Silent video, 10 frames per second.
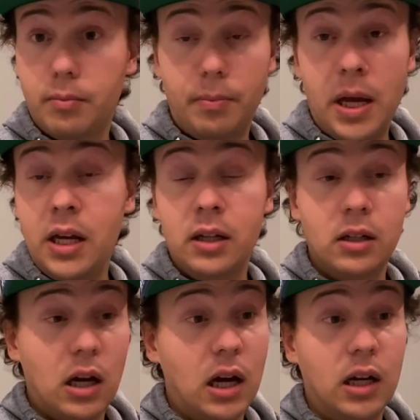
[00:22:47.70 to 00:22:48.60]

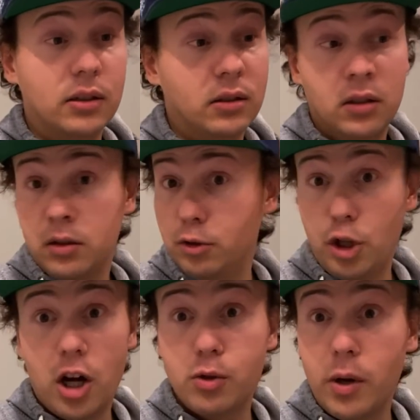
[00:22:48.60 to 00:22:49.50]
Ping uh,
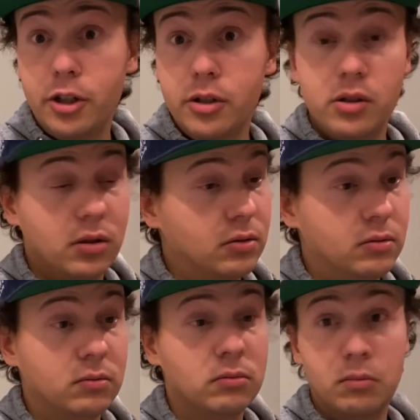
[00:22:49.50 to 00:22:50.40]
Jaws wedges,
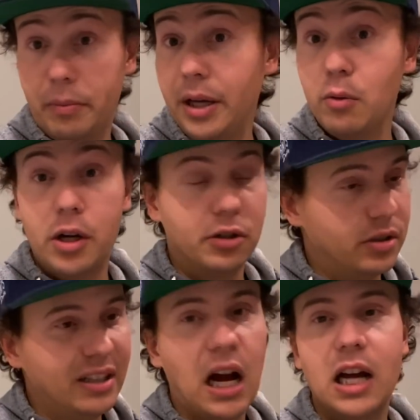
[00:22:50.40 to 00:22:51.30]
ping wedges,
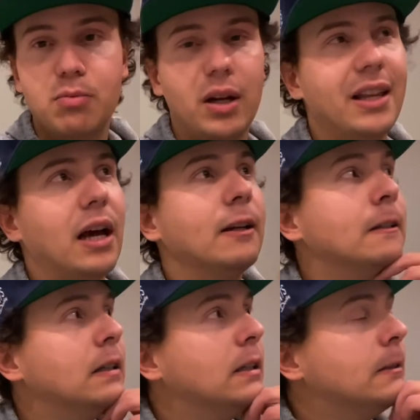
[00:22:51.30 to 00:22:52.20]
guys play that.
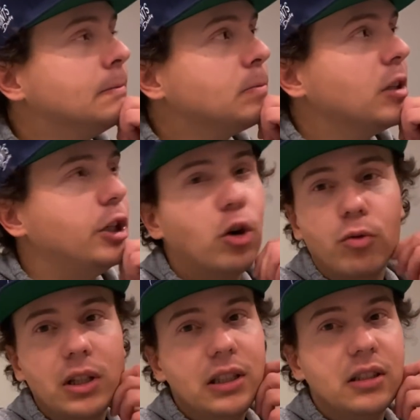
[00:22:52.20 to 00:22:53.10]
You don't
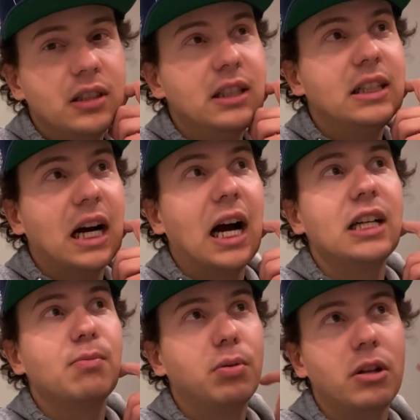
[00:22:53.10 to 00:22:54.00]
really see
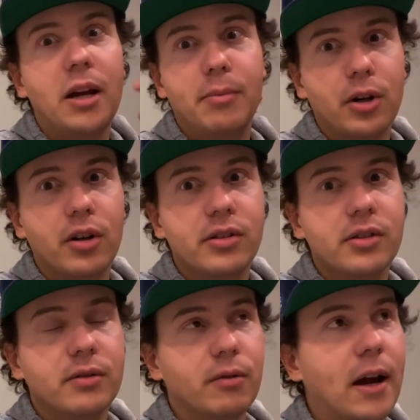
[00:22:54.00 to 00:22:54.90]
guys play Miuras,
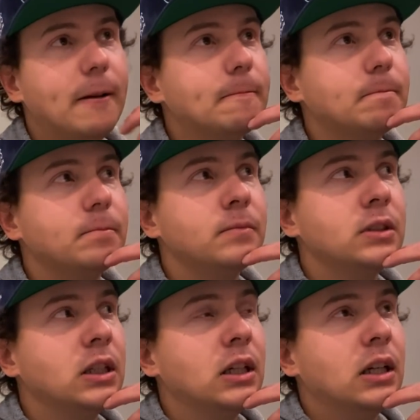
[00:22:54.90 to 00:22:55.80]
right?
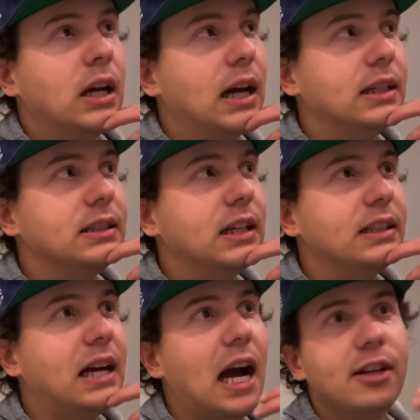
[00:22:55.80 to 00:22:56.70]
And
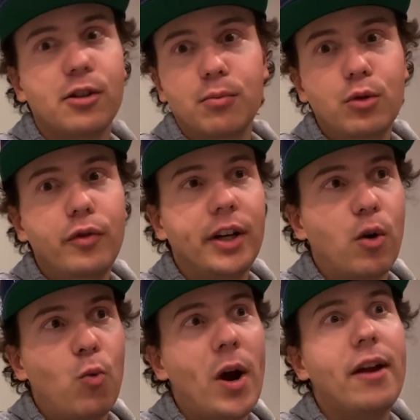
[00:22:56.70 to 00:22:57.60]
and guys are moving
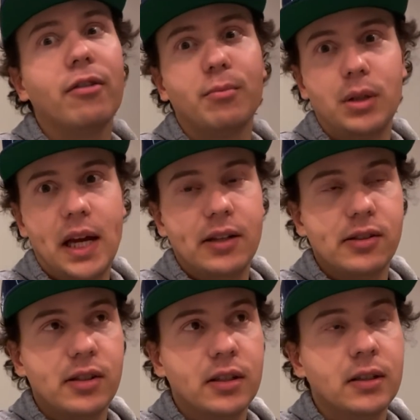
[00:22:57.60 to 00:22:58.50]
away from
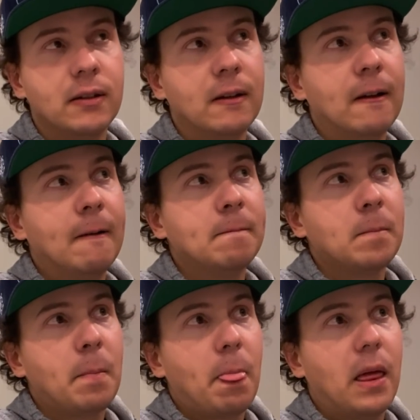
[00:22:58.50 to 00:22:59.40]
blades
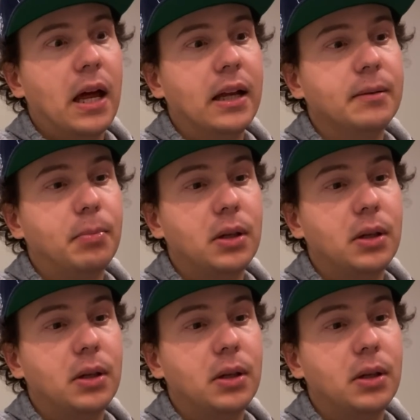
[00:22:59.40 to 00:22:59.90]
and